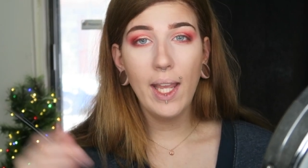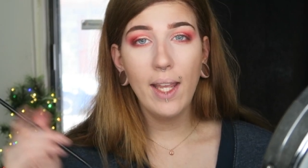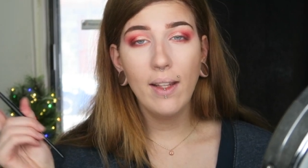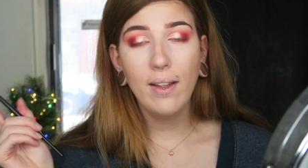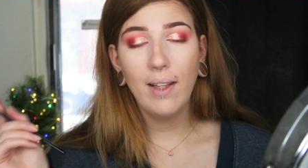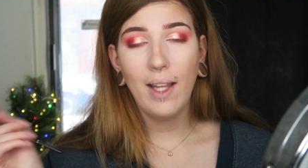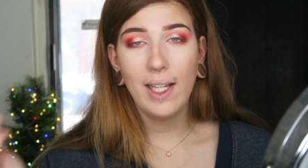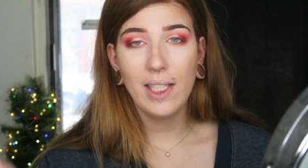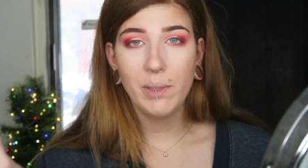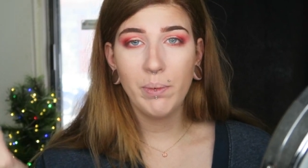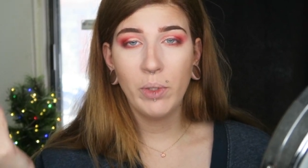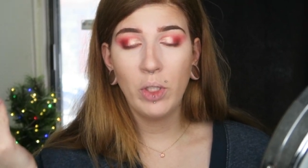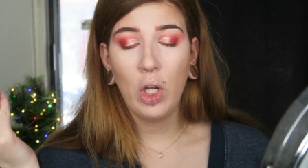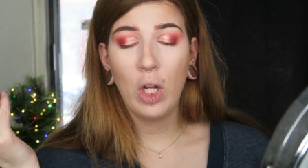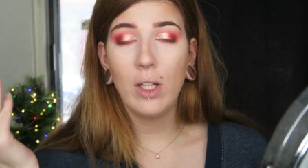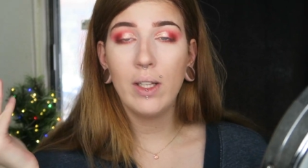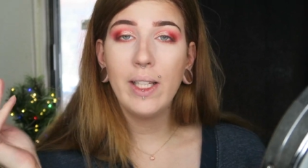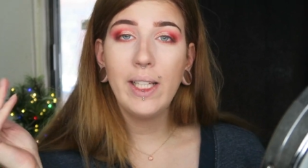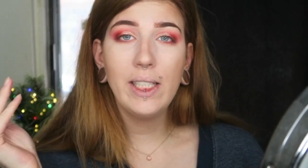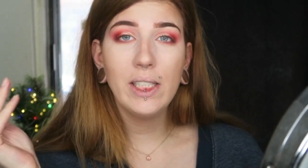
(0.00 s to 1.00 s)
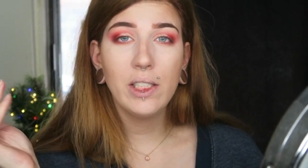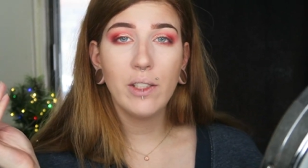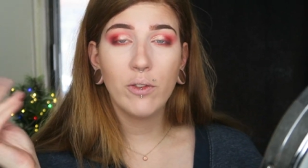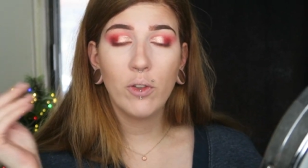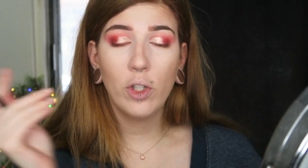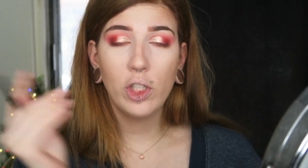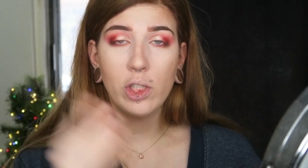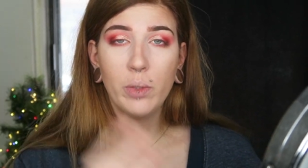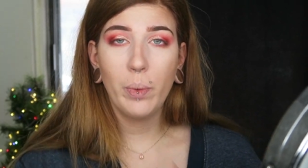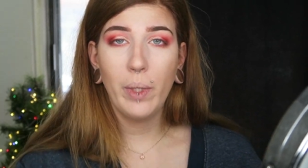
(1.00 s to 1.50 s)
And last but not least, of
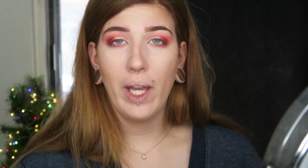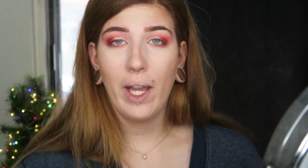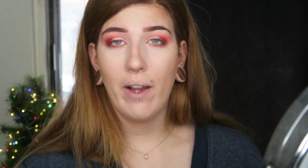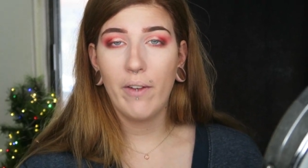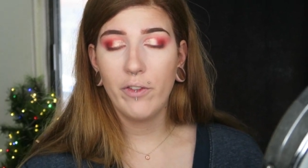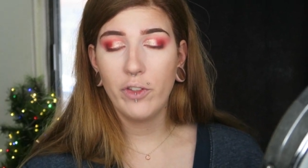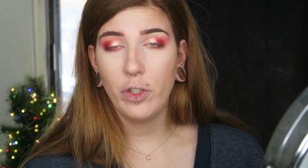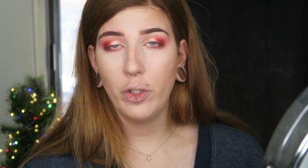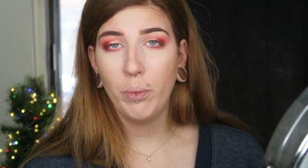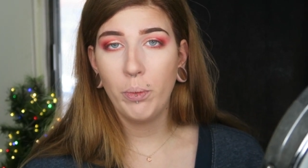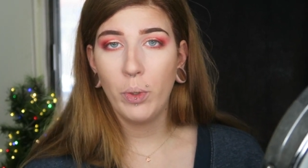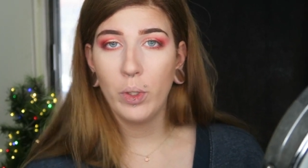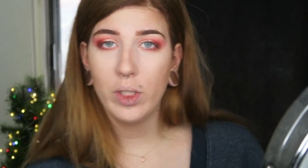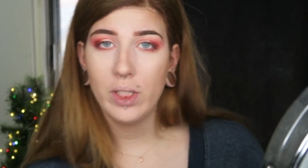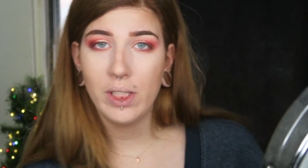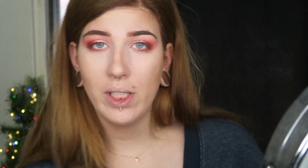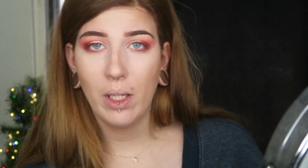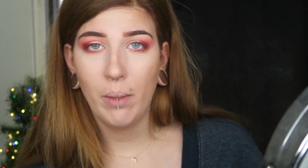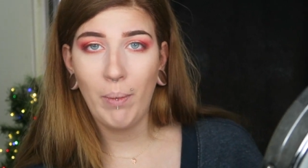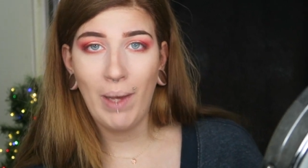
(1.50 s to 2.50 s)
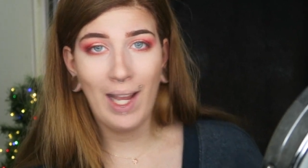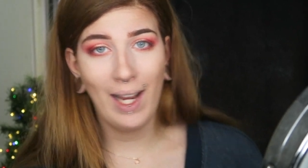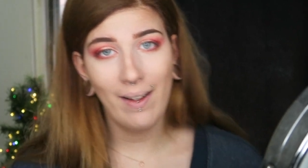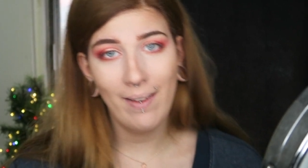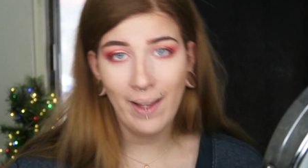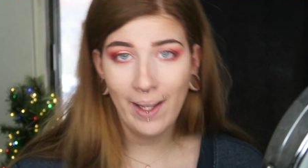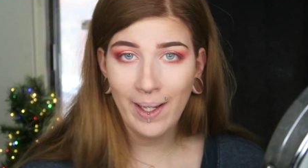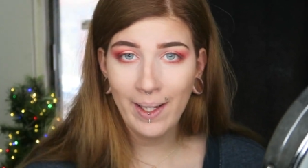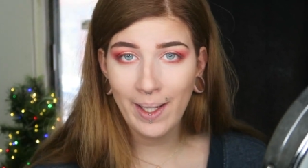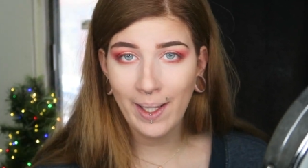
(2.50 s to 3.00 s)
course, we have to put some
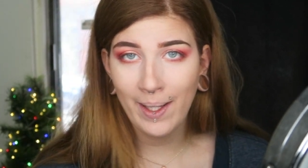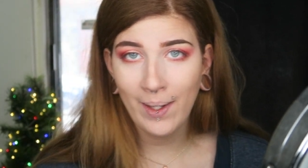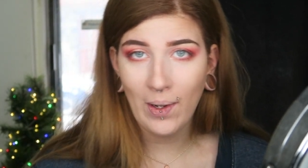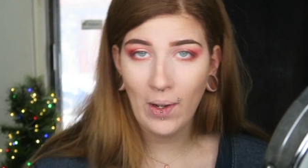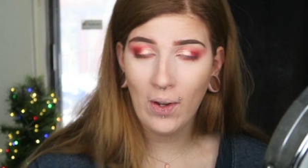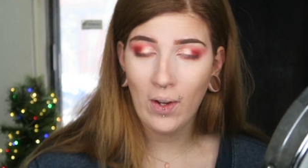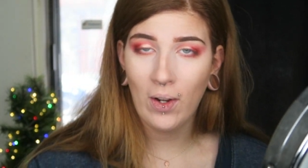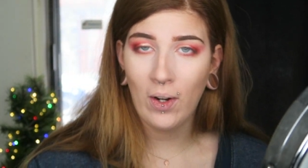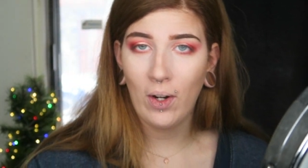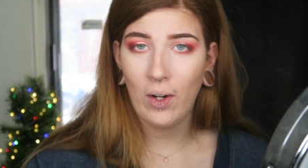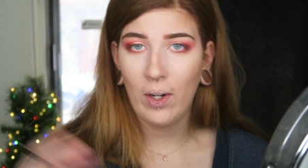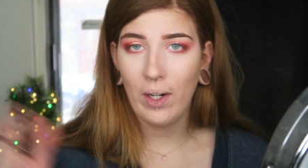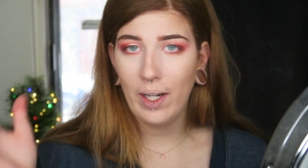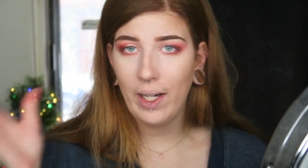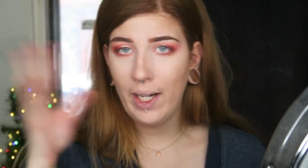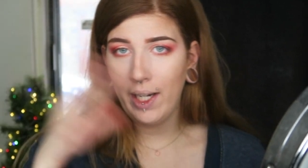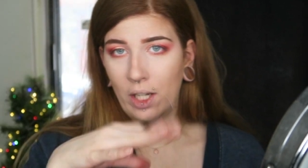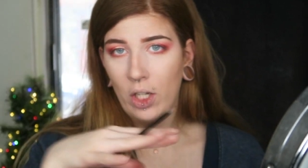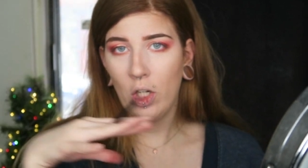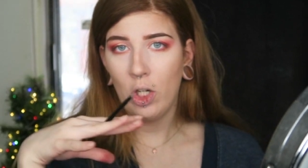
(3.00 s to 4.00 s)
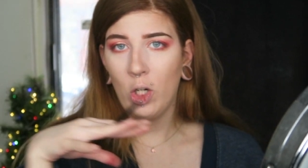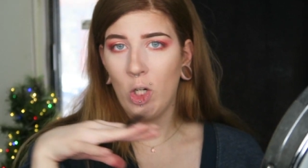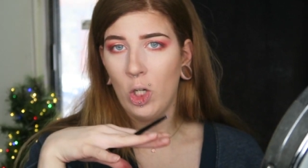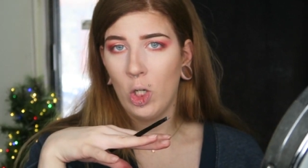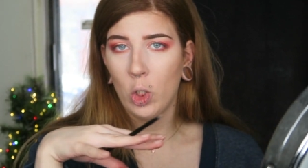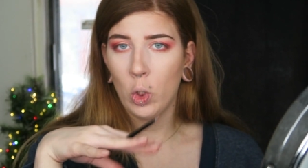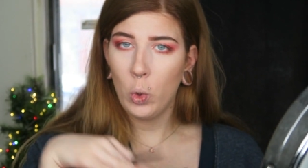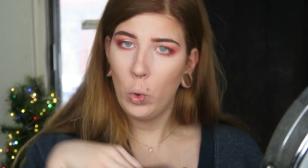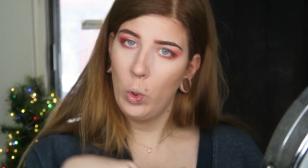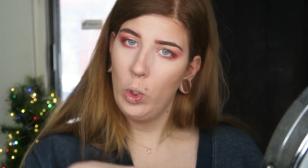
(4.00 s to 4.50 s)
highlight in our
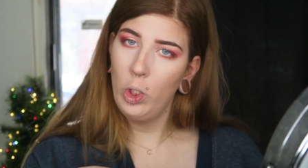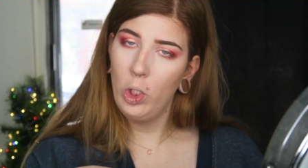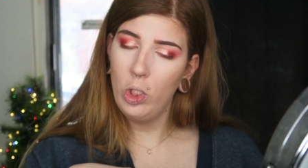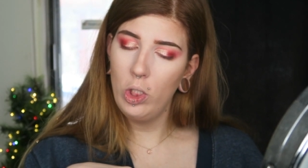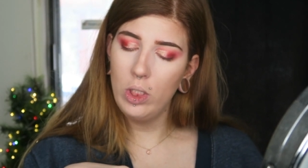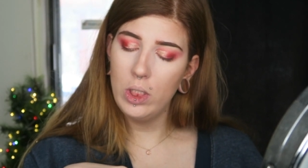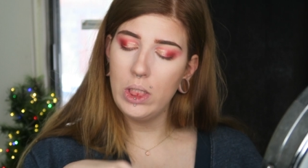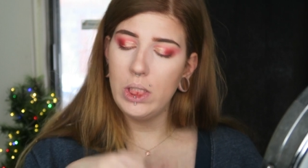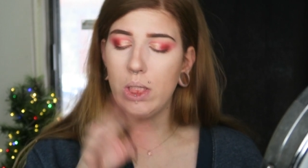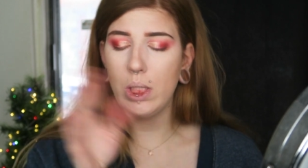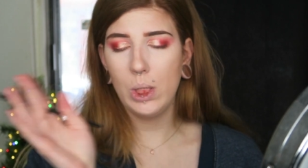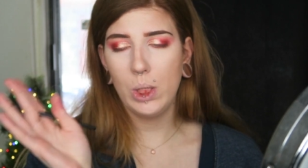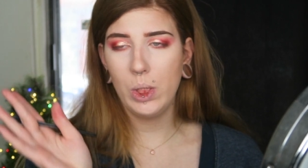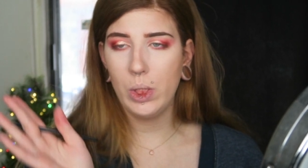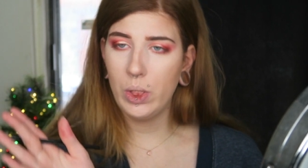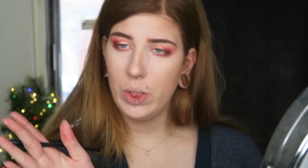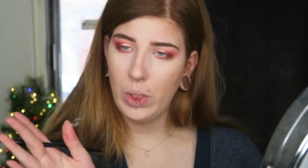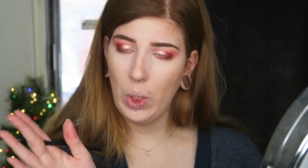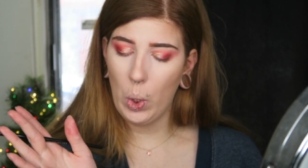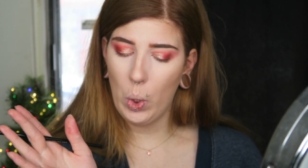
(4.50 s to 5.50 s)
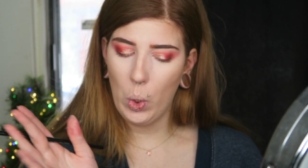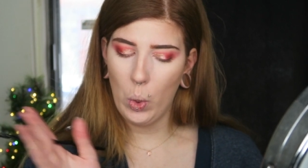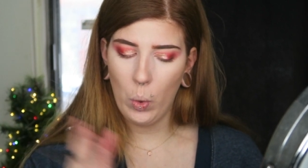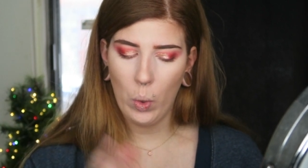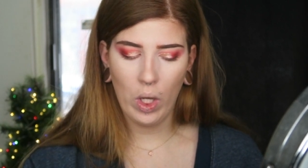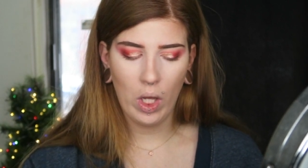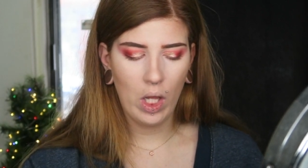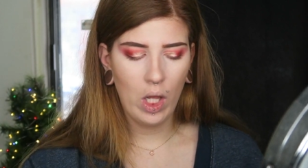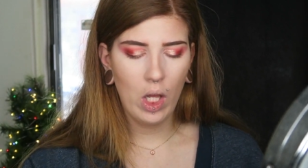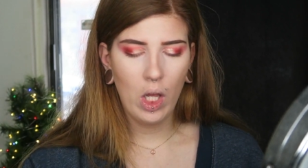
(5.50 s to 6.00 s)
inner corners,
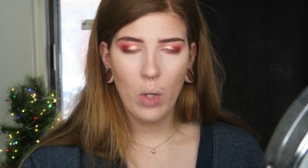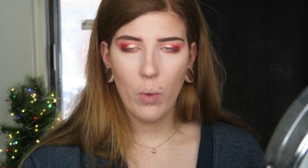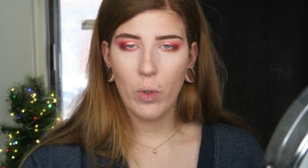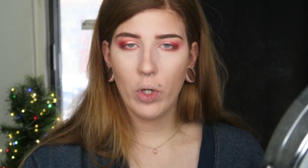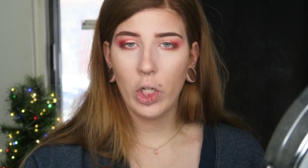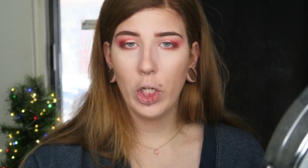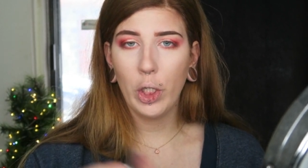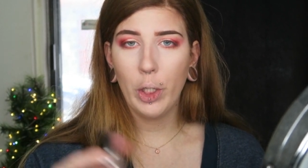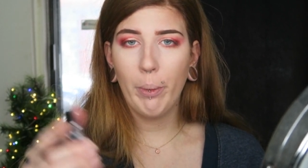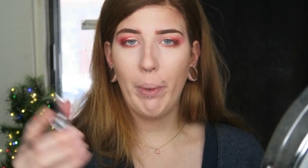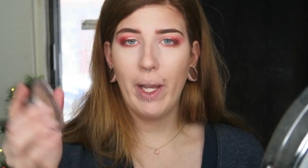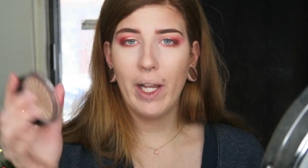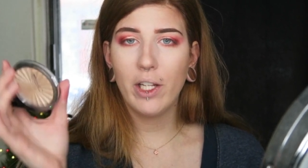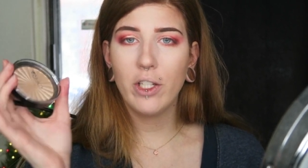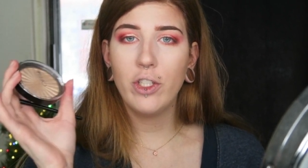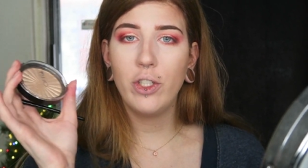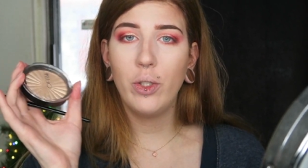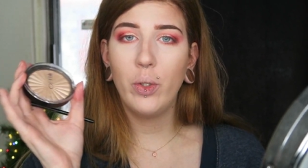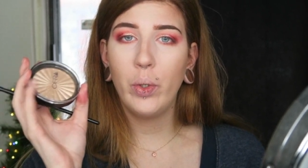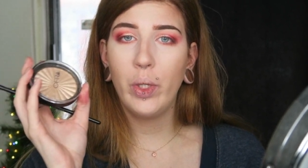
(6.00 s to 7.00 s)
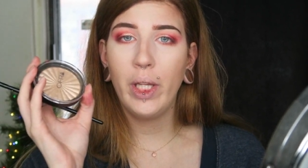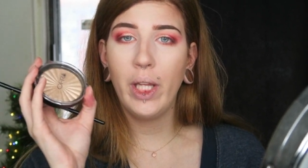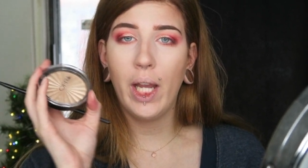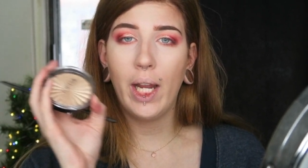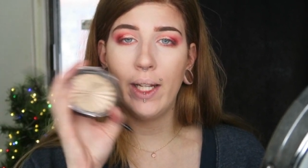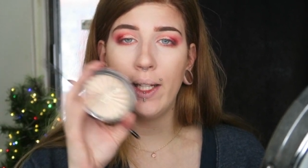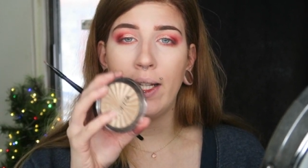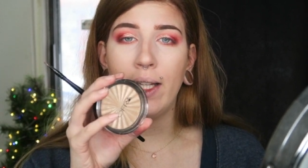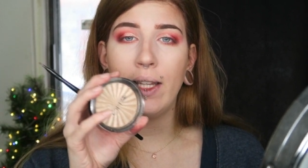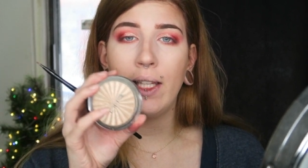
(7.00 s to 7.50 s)
so we're going to go back to the
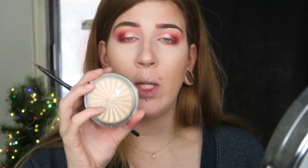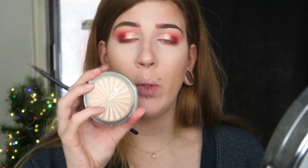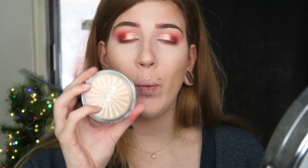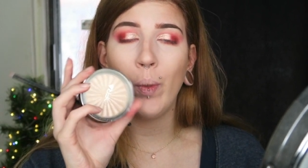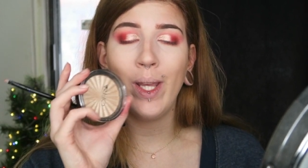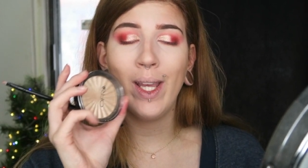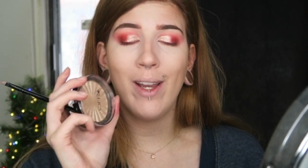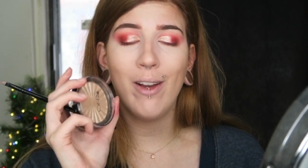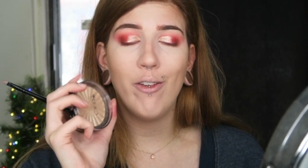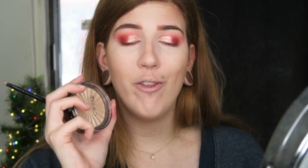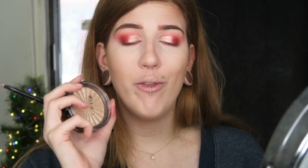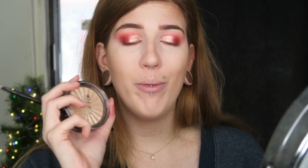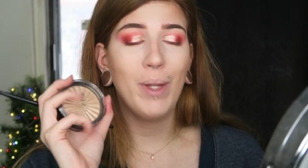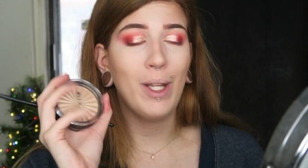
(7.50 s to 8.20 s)
highlight that we have